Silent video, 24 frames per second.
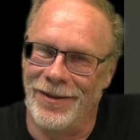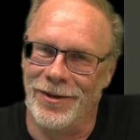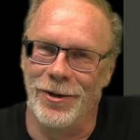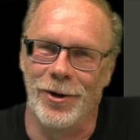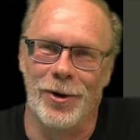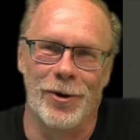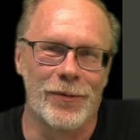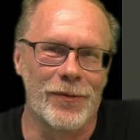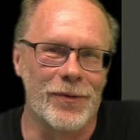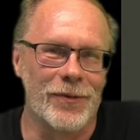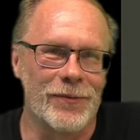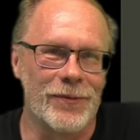the
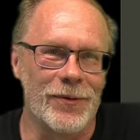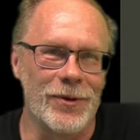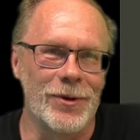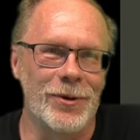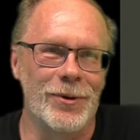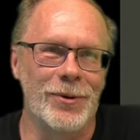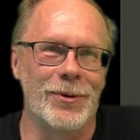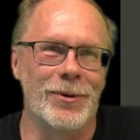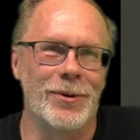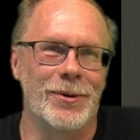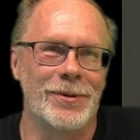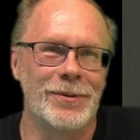
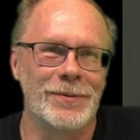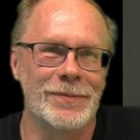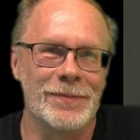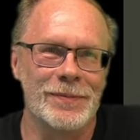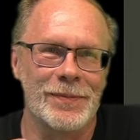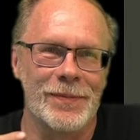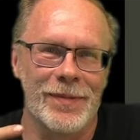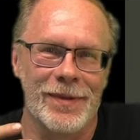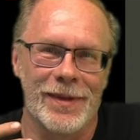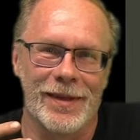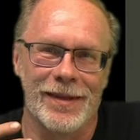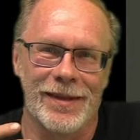overview,
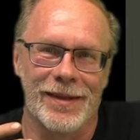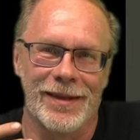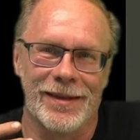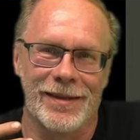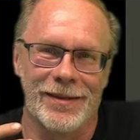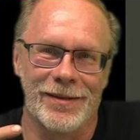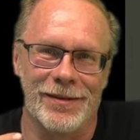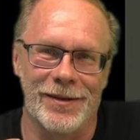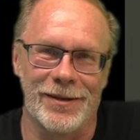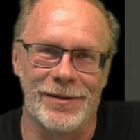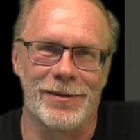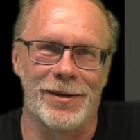
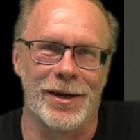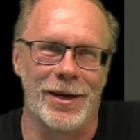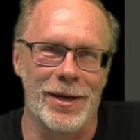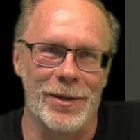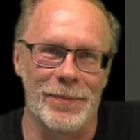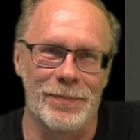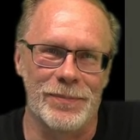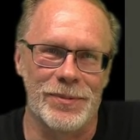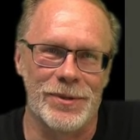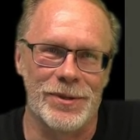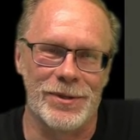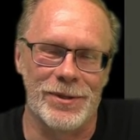the
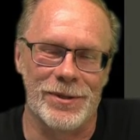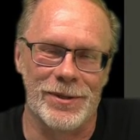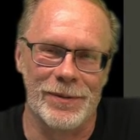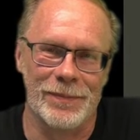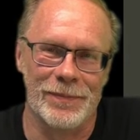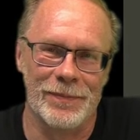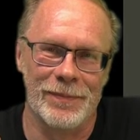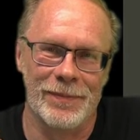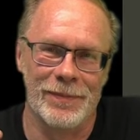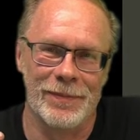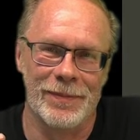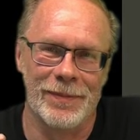types,
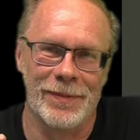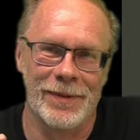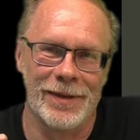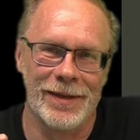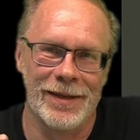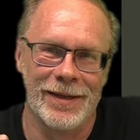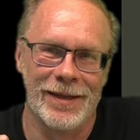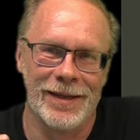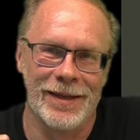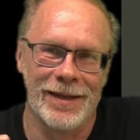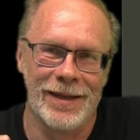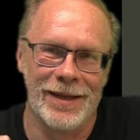
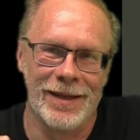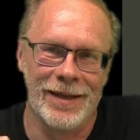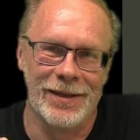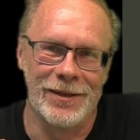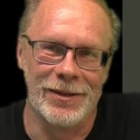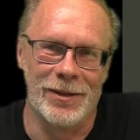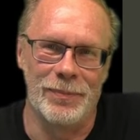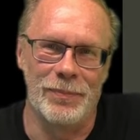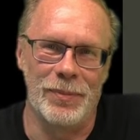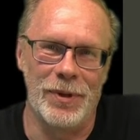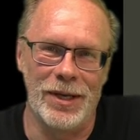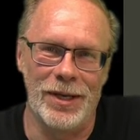
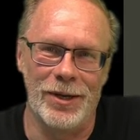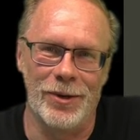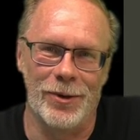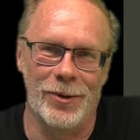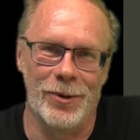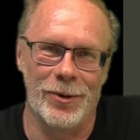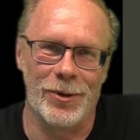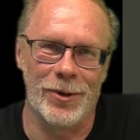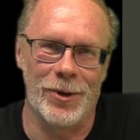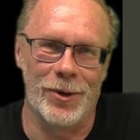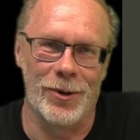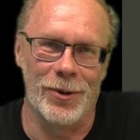the
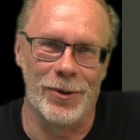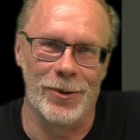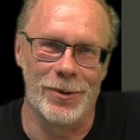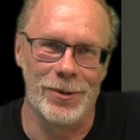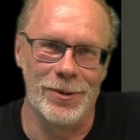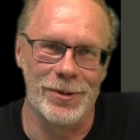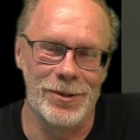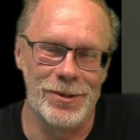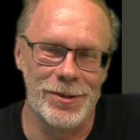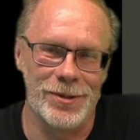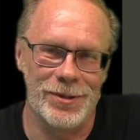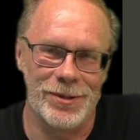PO
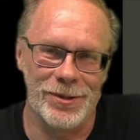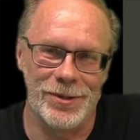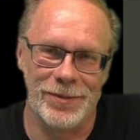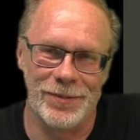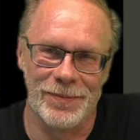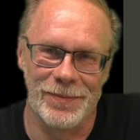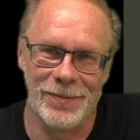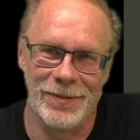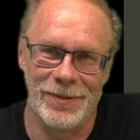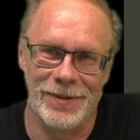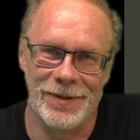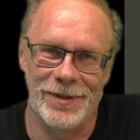codes,
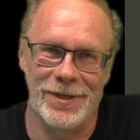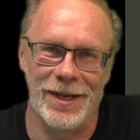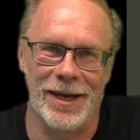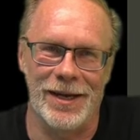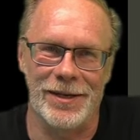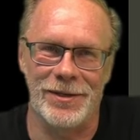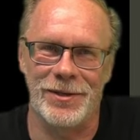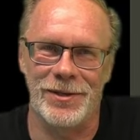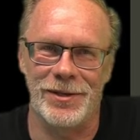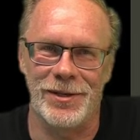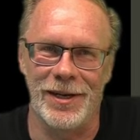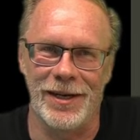
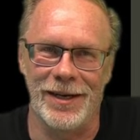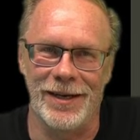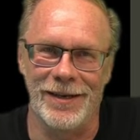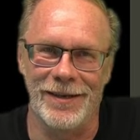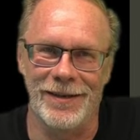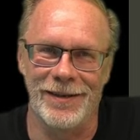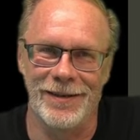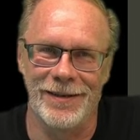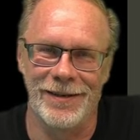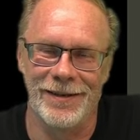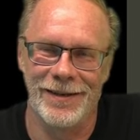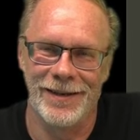
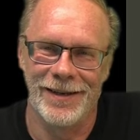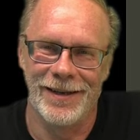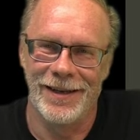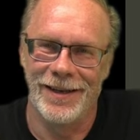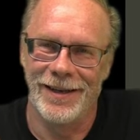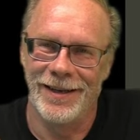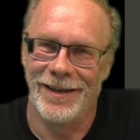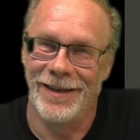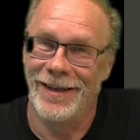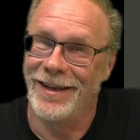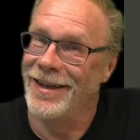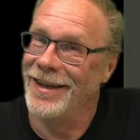testing,
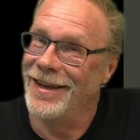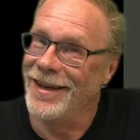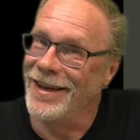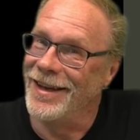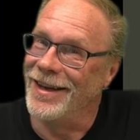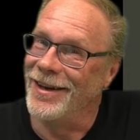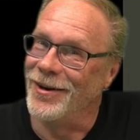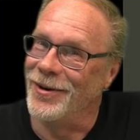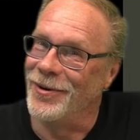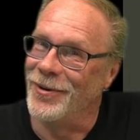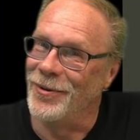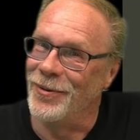
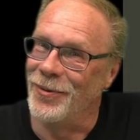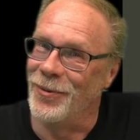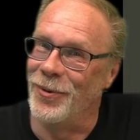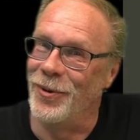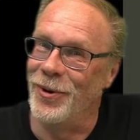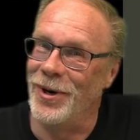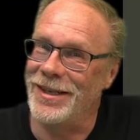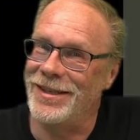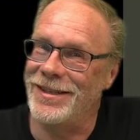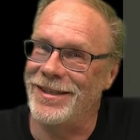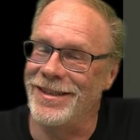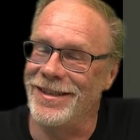
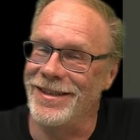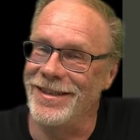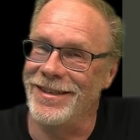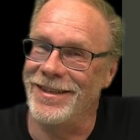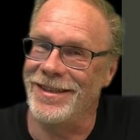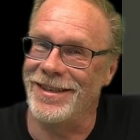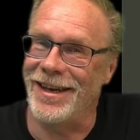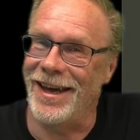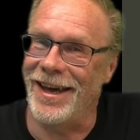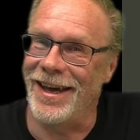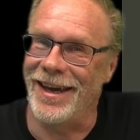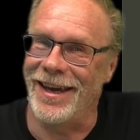what's
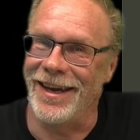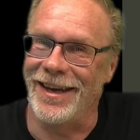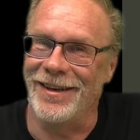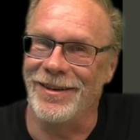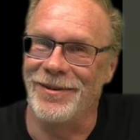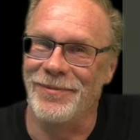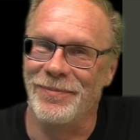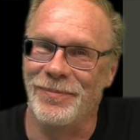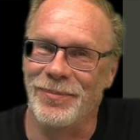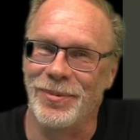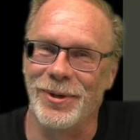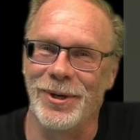
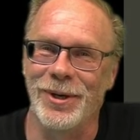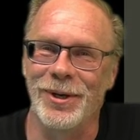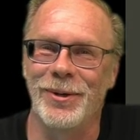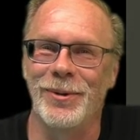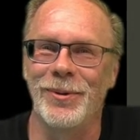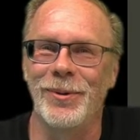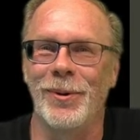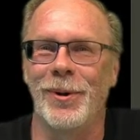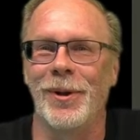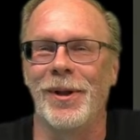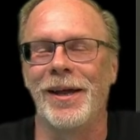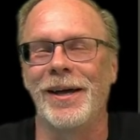inside. Pretty
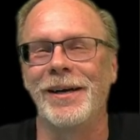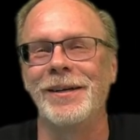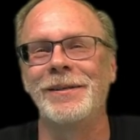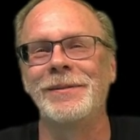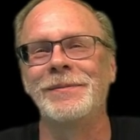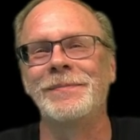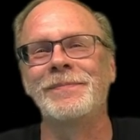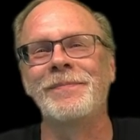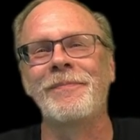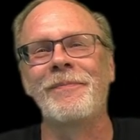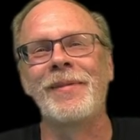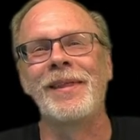cool, huh?
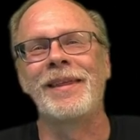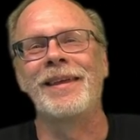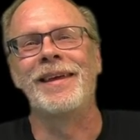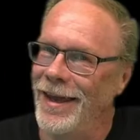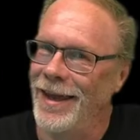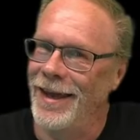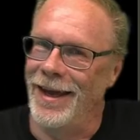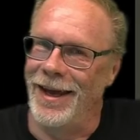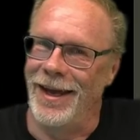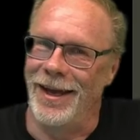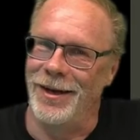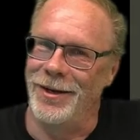
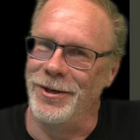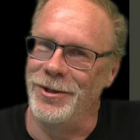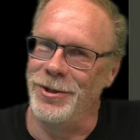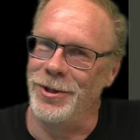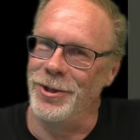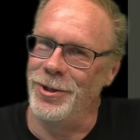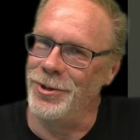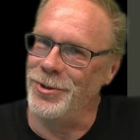And as